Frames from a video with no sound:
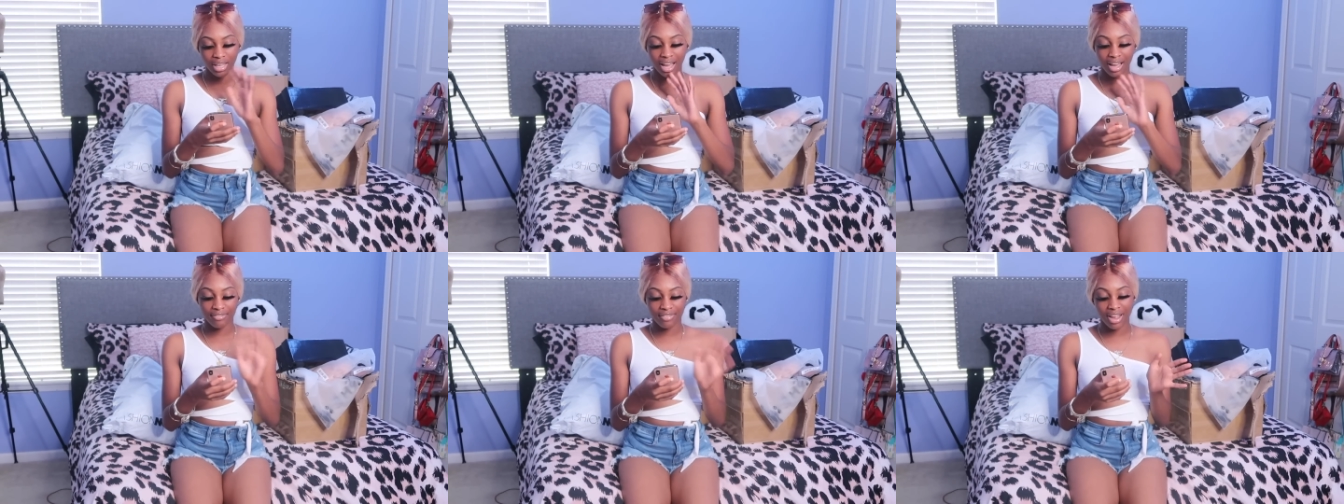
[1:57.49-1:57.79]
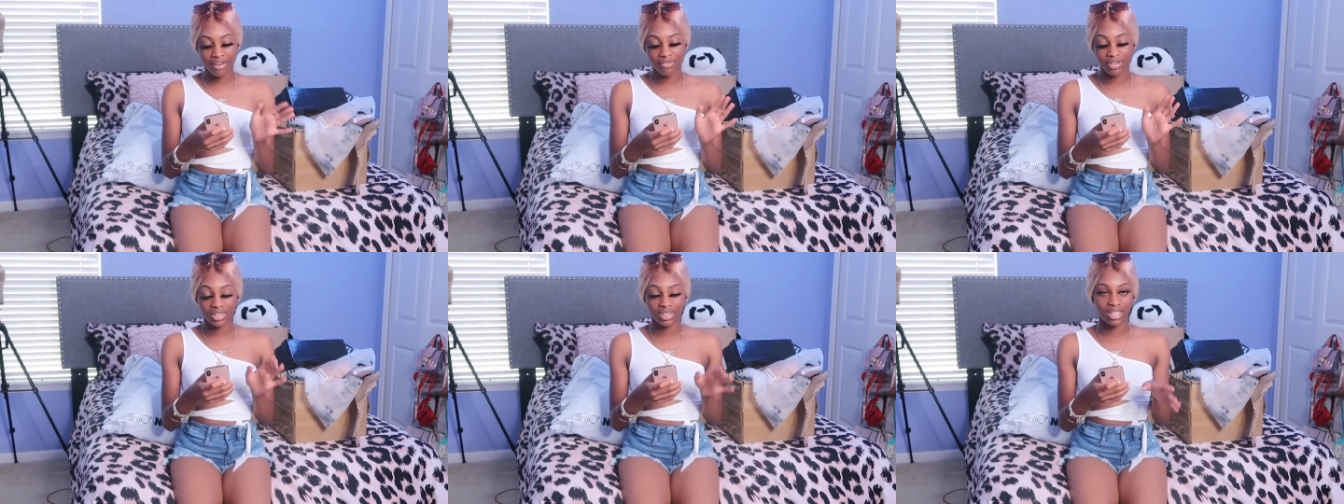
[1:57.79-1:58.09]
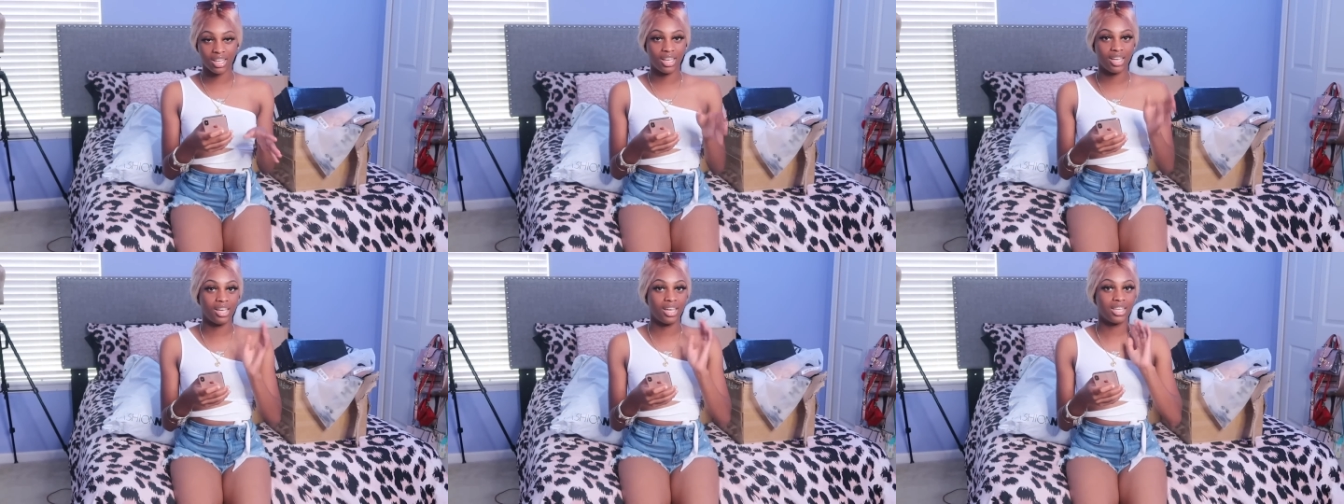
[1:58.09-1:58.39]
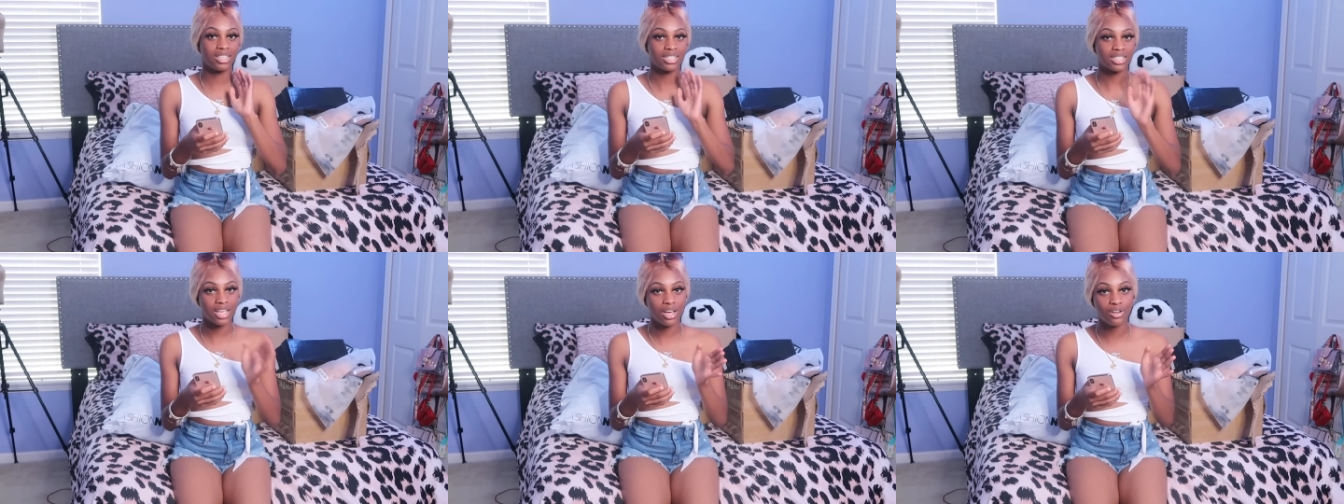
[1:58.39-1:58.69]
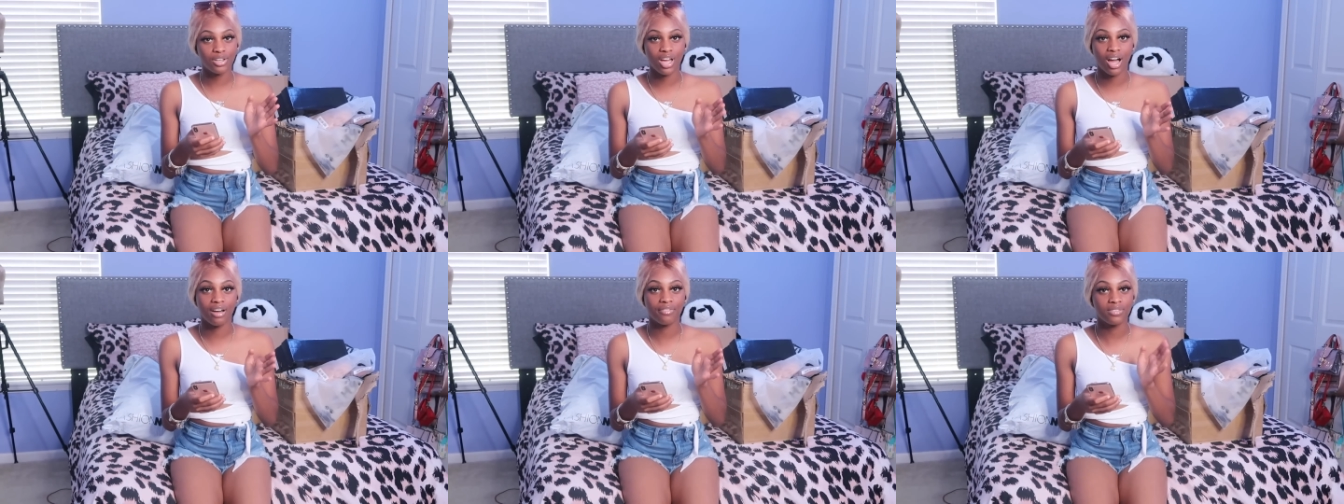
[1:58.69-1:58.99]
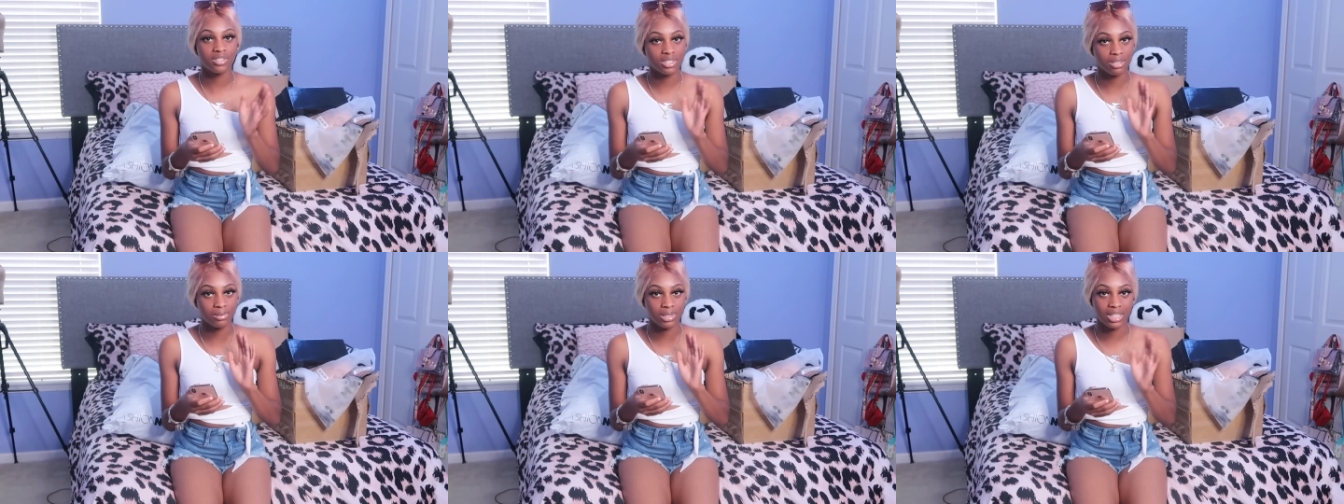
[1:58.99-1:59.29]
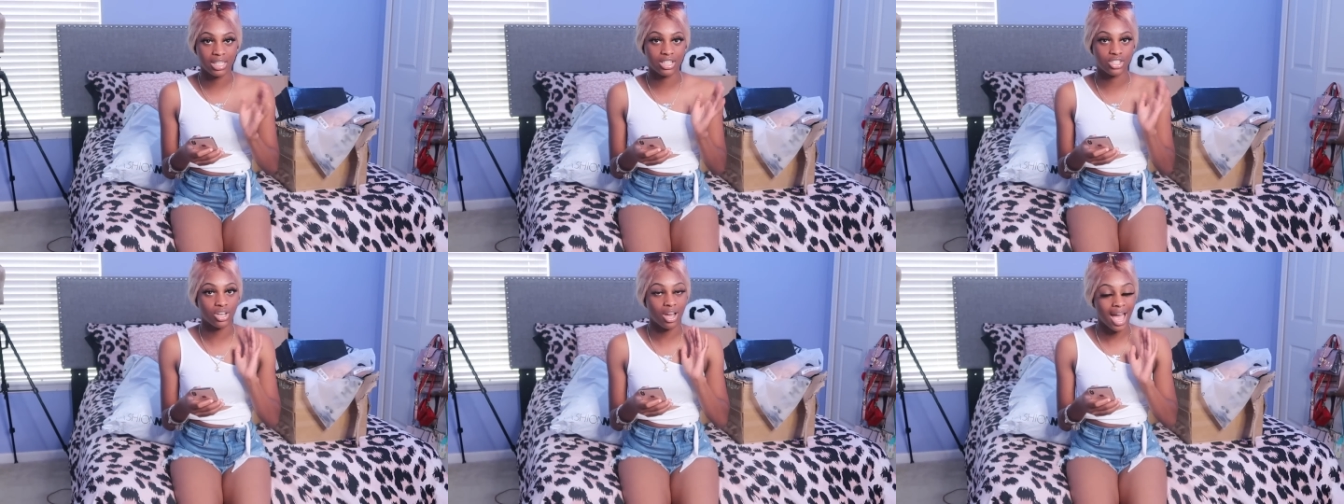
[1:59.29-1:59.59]
of everything and tell y'all if it's something
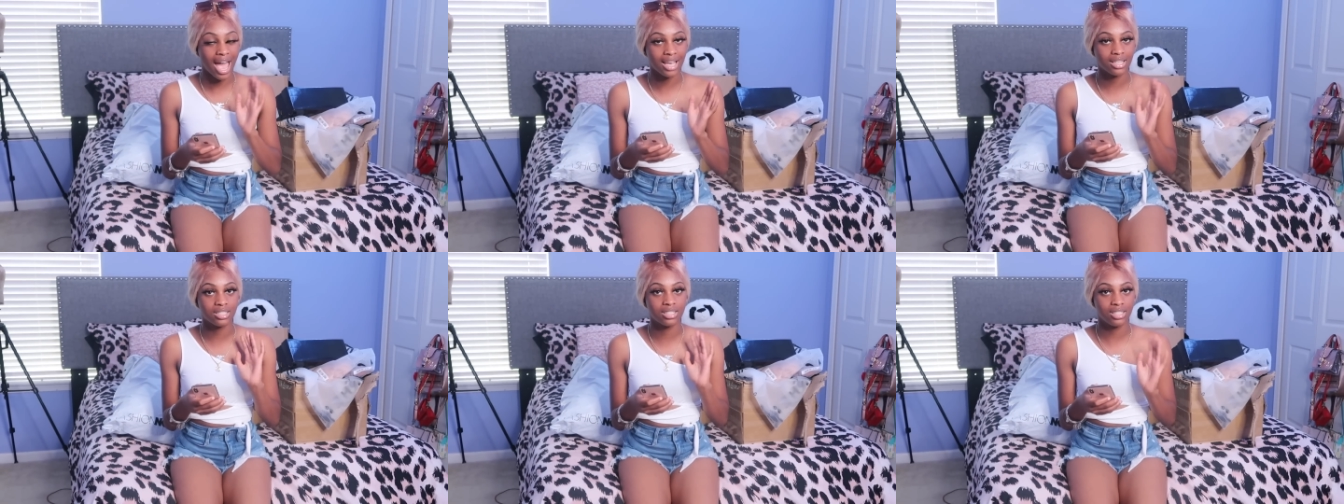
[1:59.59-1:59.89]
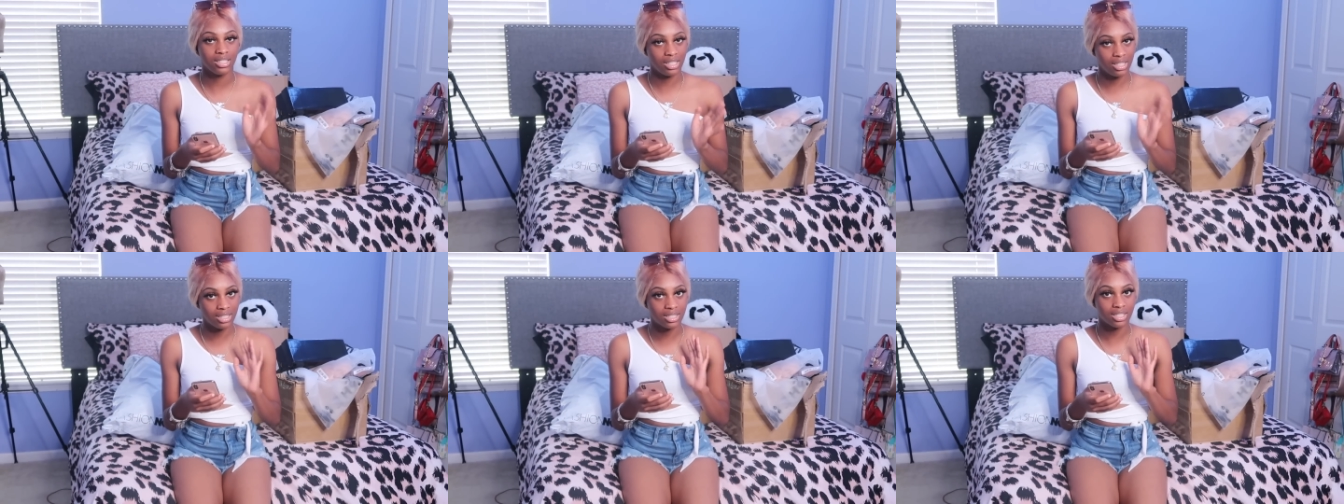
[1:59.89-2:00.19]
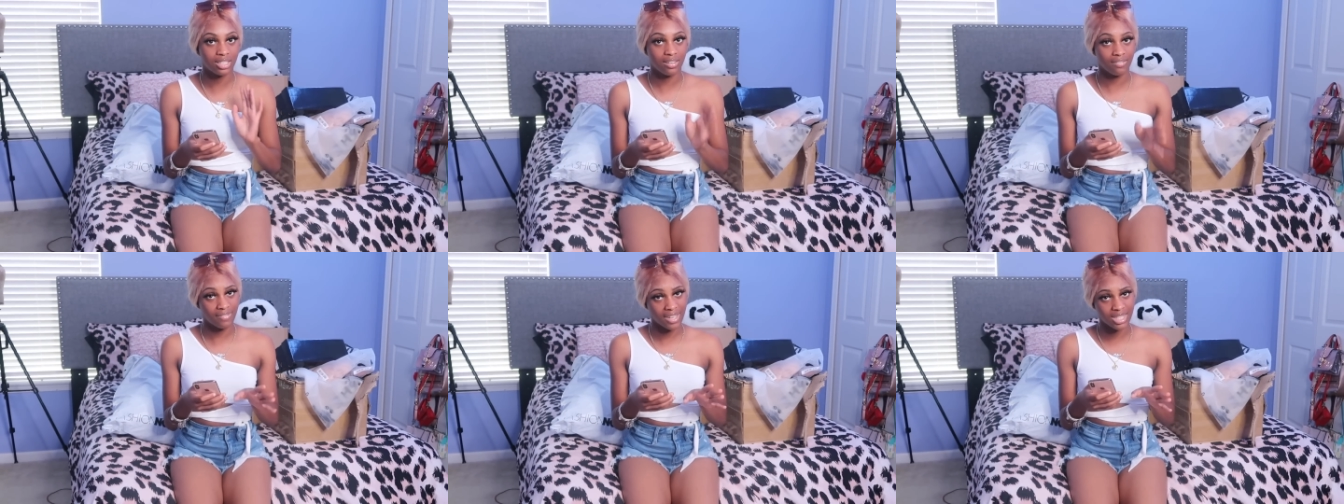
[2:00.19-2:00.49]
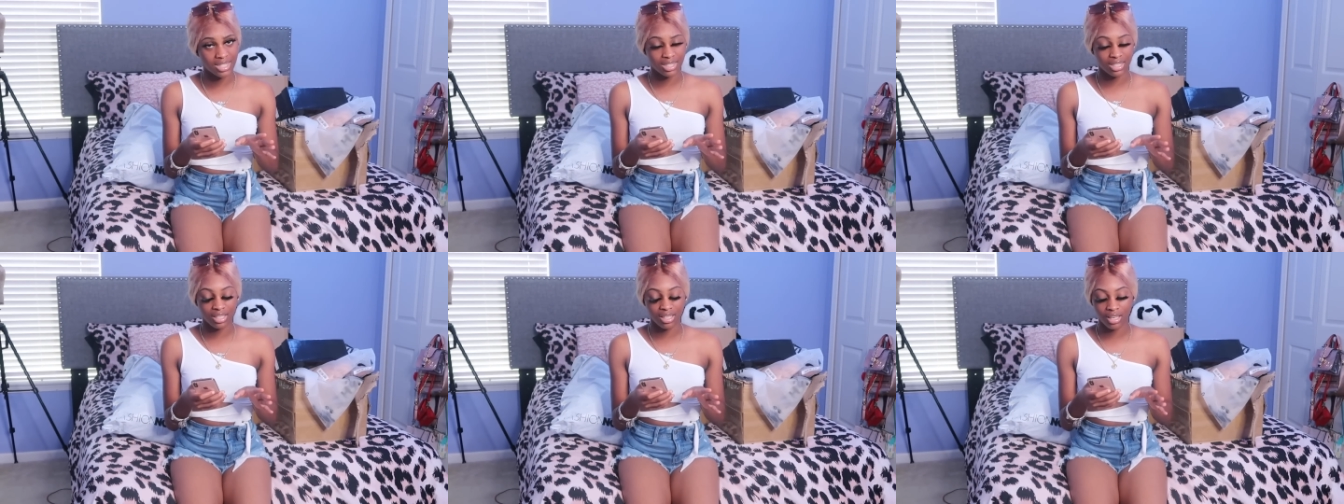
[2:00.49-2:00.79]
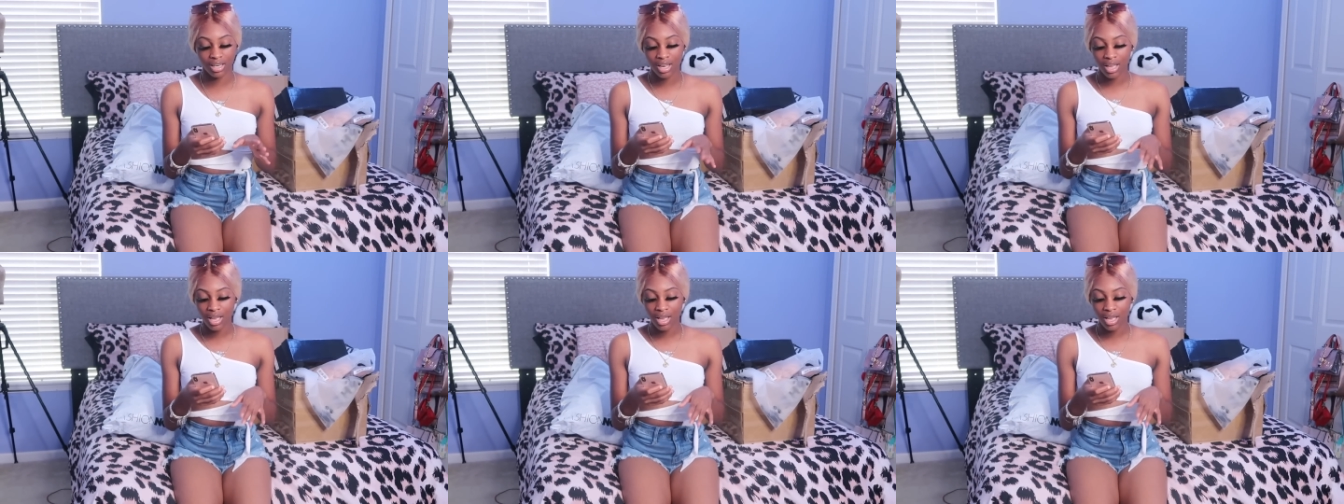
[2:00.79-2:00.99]
that y'all actually need to invest in.